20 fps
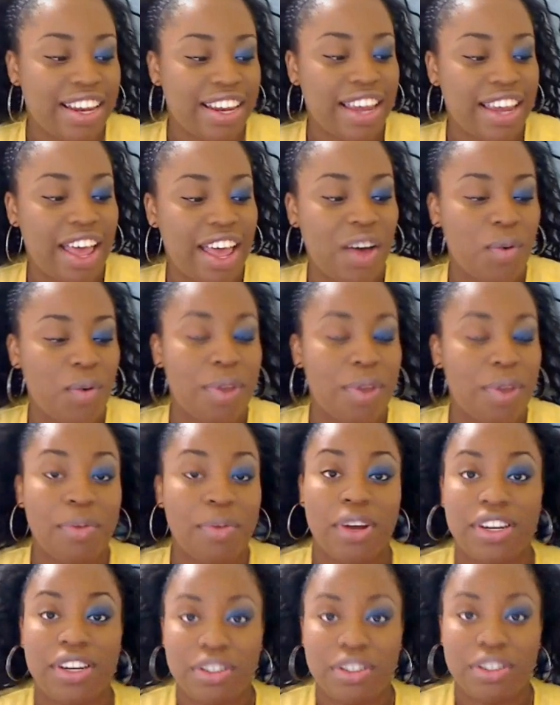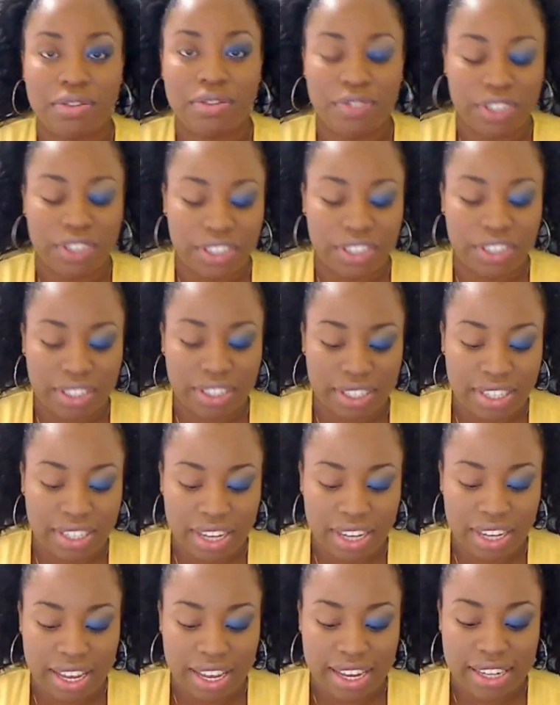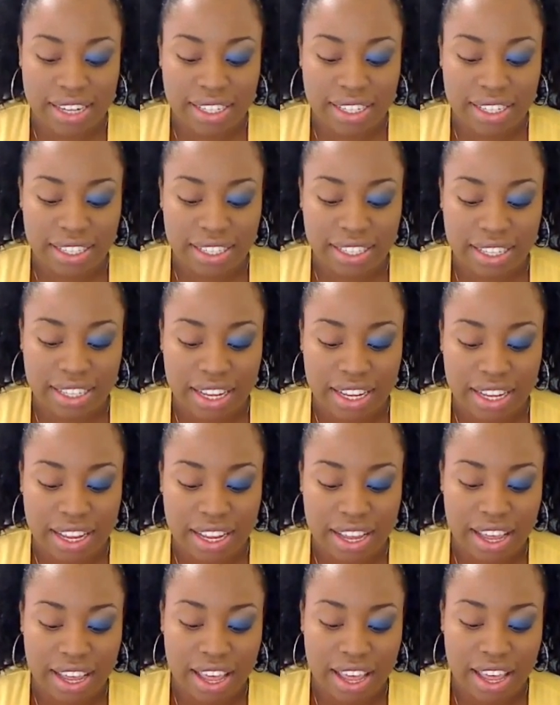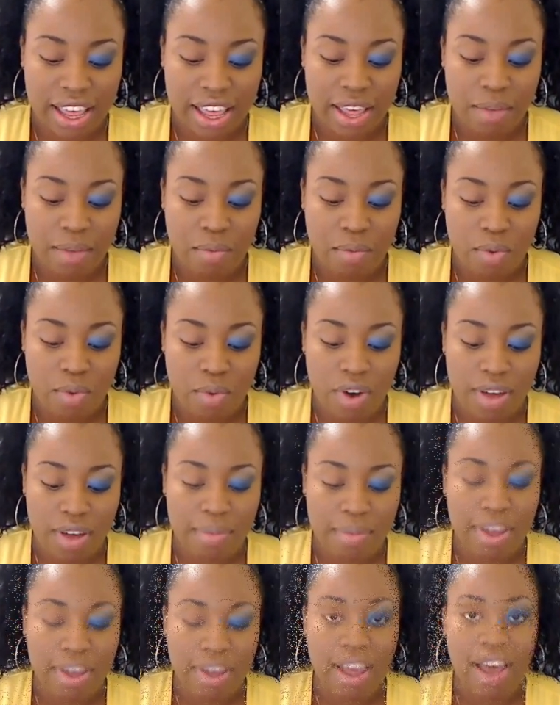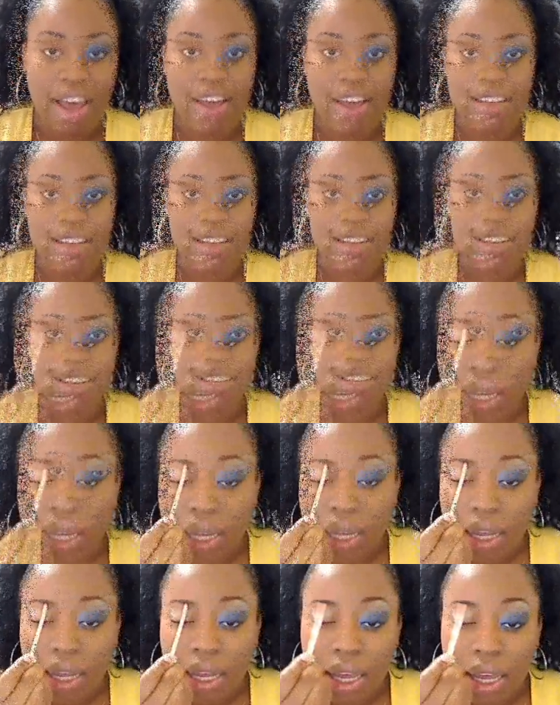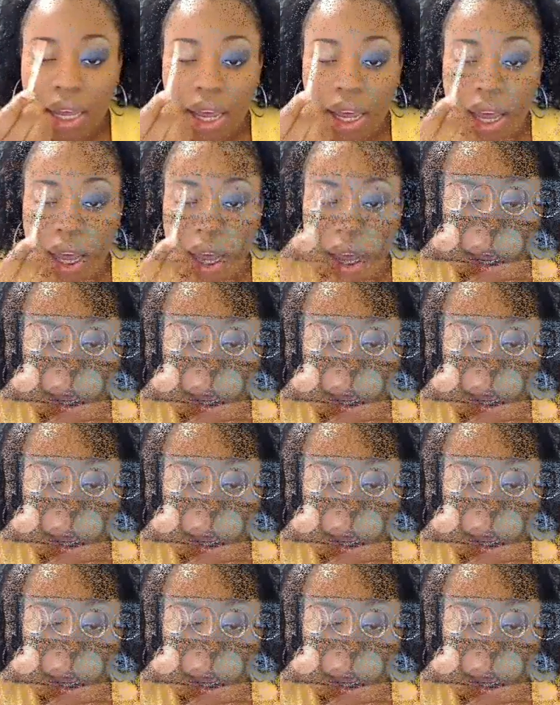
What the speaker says: Now what I'm going to do first is prime my eyelids with this